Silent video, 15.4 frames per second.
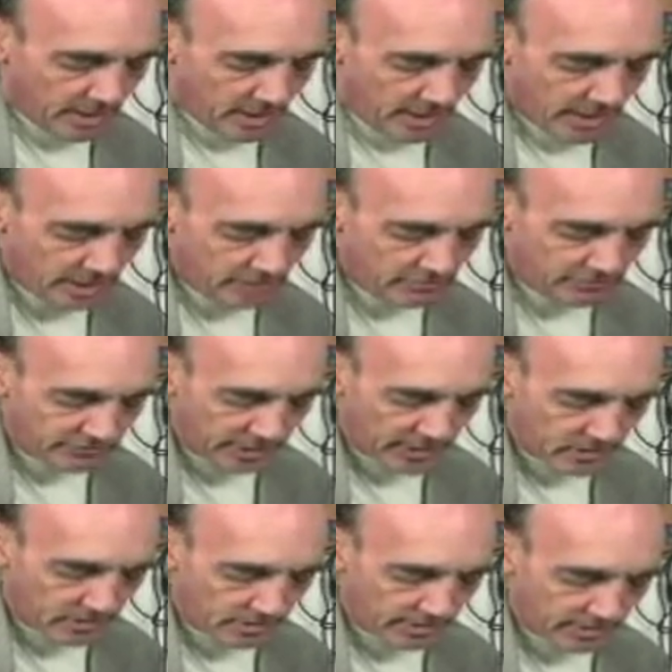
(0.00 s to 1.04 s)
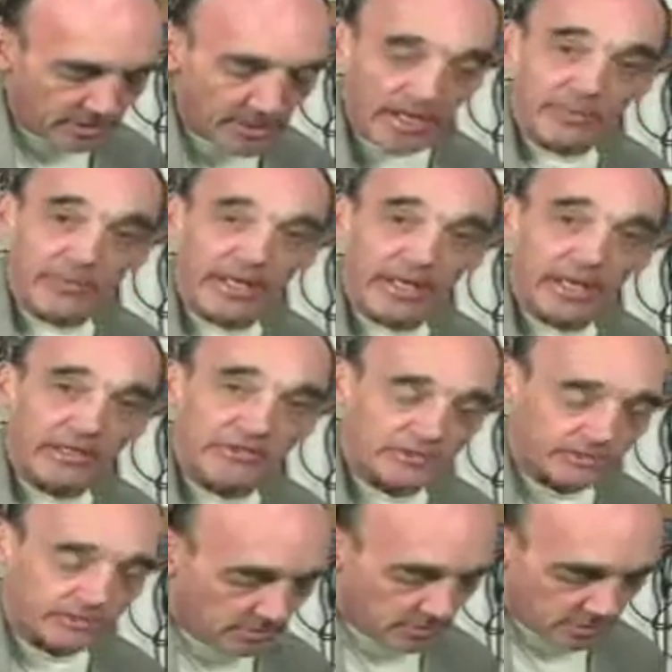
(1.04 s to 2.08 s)
I use that one in
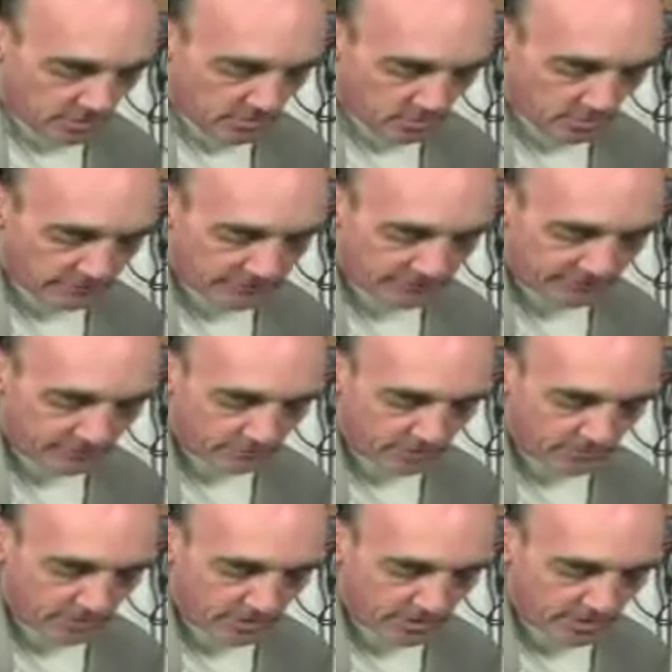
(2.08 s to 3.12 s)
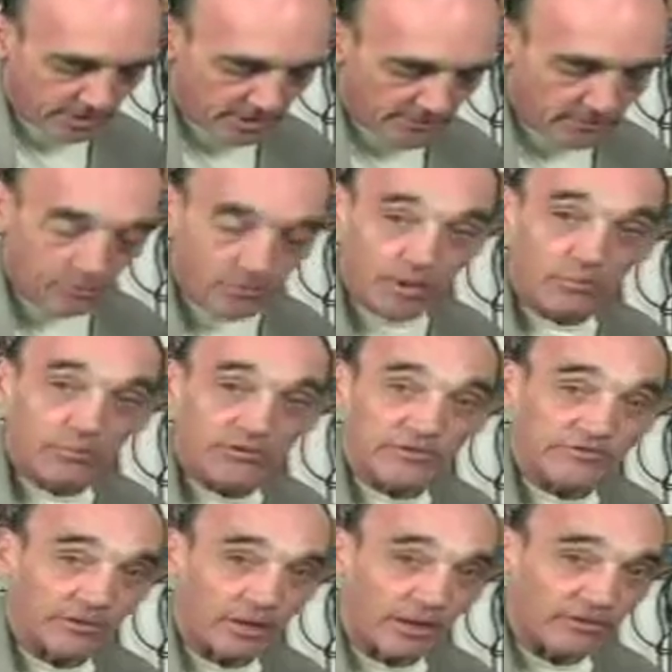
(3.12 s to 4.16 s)
combination with this other one, which
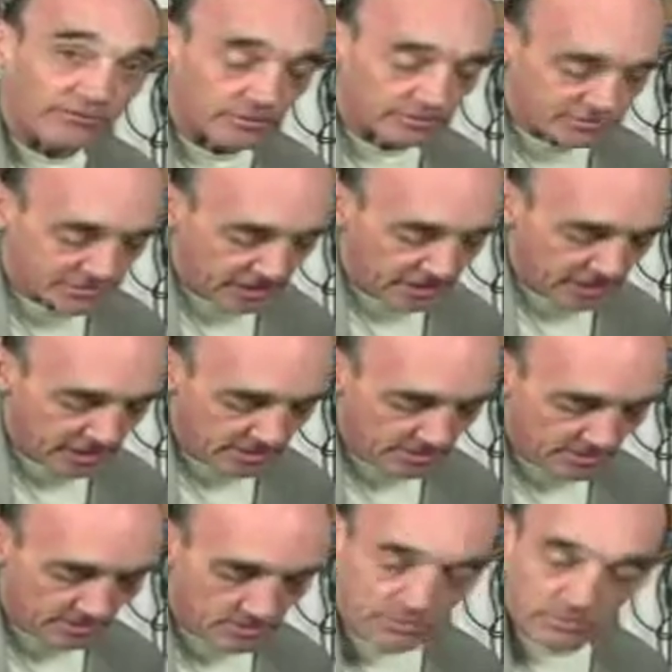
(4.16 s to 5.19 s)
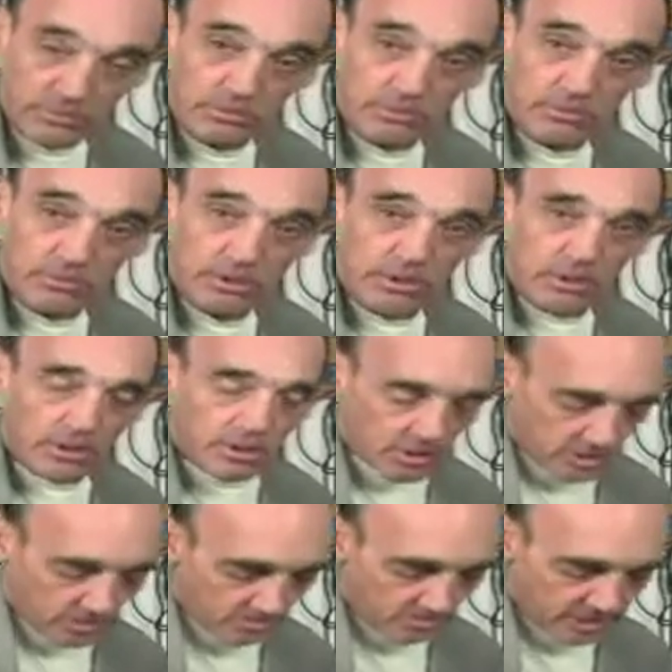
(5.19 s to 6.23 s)
is also G,
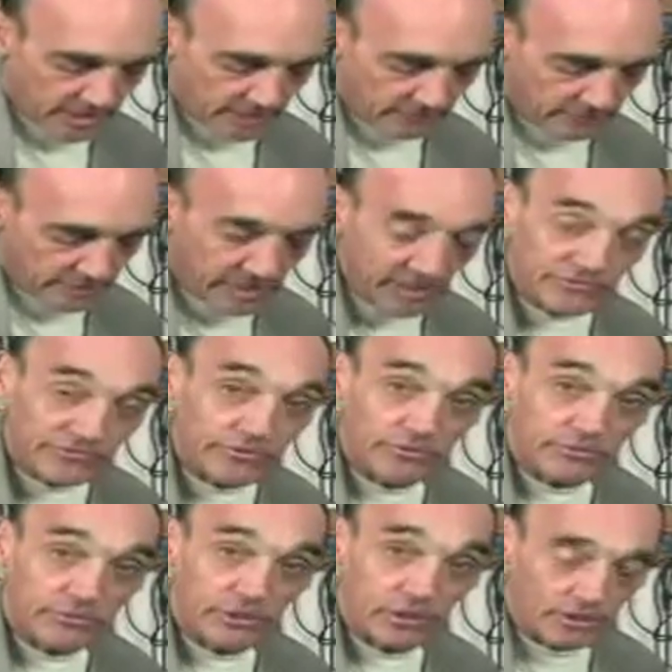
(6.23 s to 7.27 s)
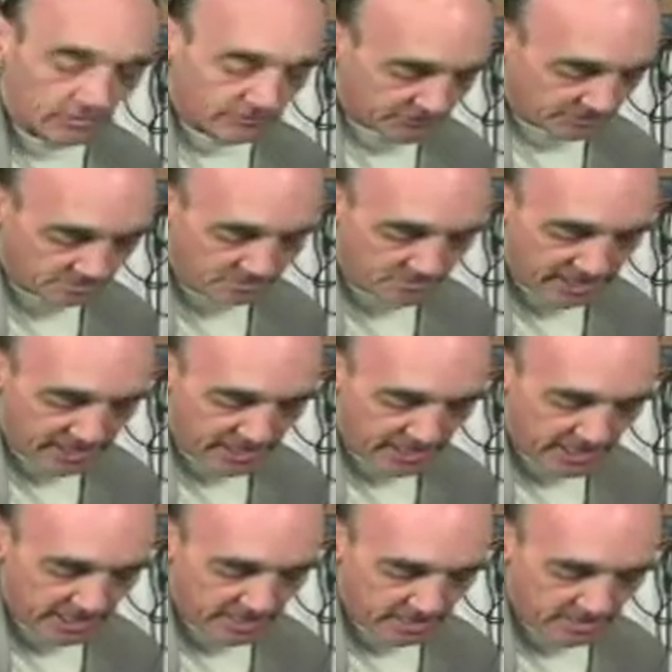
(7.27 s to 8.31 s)
playing these two notes, B
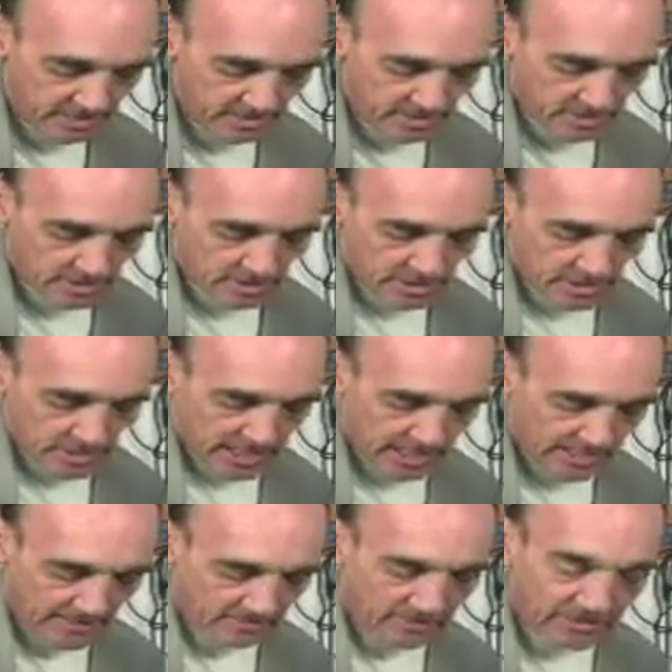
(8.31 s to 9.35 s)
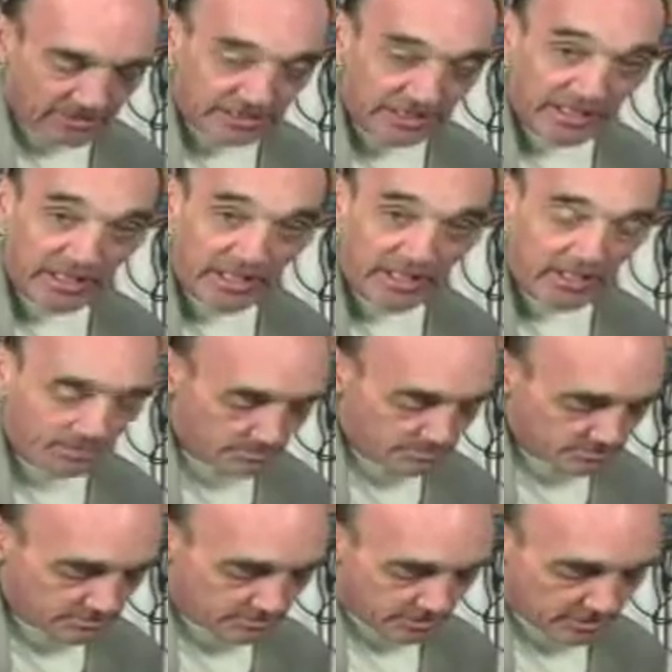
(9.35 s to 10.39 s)
and D.
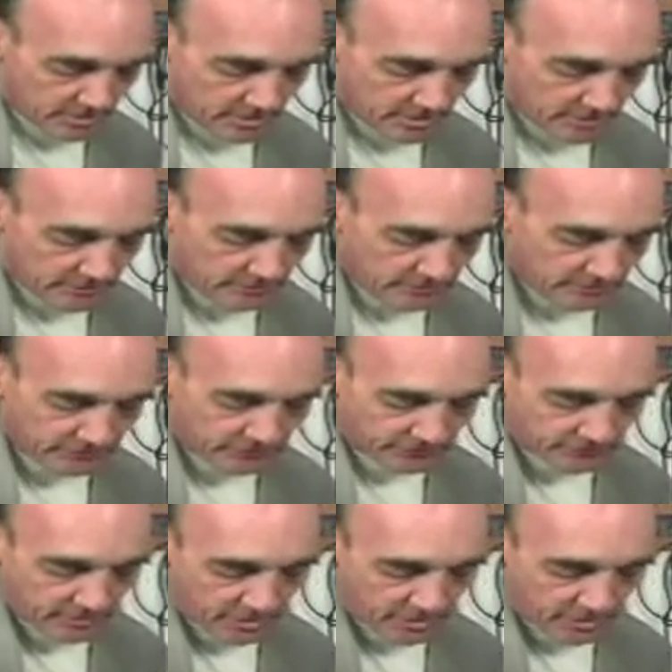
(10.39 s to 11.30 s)
This is